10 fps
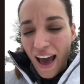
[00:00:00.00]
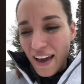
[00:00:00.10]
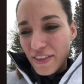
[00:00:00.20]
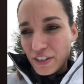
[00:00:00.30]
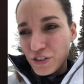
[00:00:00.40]

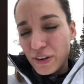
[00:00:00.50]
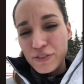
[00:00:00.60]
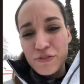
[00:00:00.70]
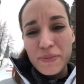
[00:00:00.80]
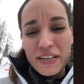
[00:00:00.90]
and the
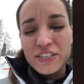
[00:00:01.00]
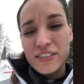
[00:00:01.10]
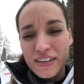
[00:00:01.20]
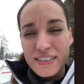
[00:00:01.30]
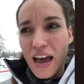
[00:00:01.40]

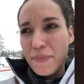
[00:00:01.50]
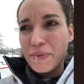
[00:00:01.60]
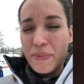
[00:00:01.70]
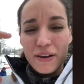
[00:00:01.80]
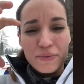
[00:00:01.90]
transformation that has
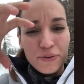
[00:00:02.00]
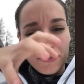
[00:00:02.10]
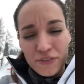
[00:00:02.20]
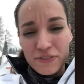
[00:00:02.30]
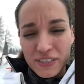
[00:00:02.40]
happened back when you
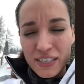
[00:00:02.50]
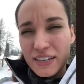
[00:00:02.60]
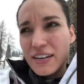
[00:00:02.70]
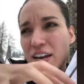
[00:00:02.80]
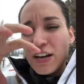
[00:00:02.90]
were
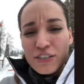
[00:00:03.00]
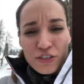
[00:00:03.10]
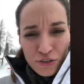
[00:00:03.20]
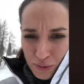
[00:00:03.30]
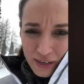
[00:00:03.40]
15
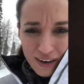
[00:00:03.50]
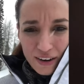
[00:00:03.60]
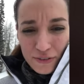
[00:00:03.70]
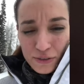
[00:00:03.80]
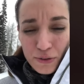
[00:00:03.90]
to
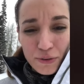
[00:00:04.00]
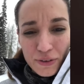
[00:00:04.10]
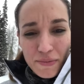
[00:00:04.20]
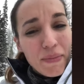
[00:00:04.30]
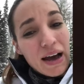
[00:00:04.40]
29 years
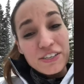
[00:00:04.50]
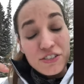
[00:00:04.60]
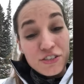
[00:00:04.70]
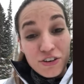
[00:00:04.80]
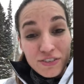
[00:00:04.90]
old.
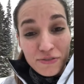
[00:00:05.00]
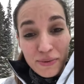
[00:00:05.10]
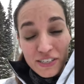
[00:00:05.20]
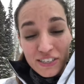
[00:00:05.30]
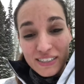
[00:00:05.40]
Imagine the
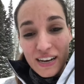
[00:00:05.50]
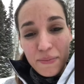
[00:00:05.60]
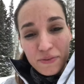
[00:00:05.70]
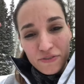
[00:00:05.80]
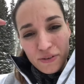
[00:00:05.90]
transformation that's gonna
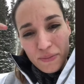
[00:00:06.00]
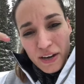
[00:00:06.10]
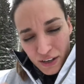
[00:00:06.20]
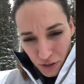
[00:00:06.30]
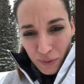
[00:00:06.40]
happen from
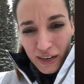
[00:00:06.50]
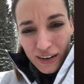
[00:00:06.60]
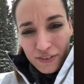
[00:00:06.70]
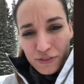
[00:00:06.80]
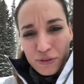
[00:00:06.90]

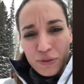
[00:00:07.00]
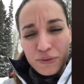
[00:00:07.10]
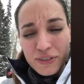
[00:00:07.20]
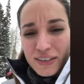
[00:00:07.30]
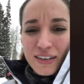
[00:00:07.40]
29 years
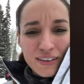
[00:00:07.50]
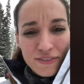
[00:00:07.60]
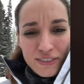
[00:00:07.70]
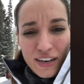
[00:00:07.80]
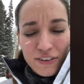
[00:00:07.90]
old
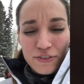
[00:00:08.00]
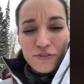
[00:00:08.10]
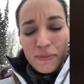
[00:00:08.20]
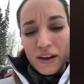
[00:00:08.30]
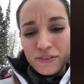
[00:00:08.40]
10 years
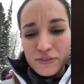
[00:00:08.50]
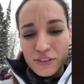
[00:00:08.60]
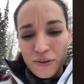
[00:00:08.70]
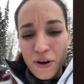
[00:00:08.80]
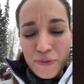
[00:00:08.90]
from now.
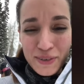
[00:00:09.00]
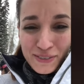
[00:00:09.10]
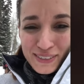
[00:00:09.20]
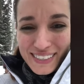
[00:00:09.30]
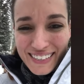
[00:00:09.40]
So I hope
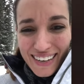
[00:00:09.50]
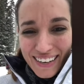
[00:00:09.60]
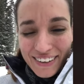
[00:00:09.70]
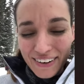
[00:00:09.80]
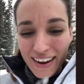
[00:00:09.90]
this was
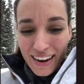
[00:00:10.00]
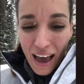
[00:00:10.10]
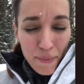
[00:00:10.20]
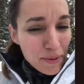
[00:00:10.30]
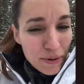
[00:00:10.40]
great.
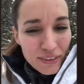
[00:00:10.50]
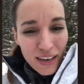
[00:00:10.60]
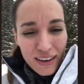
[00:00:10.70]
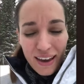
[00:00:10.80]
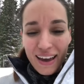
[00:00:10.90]
Happy
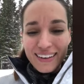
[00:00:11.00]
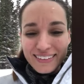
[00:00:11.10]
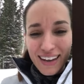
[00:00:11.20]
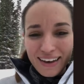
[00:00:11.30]
birthday, and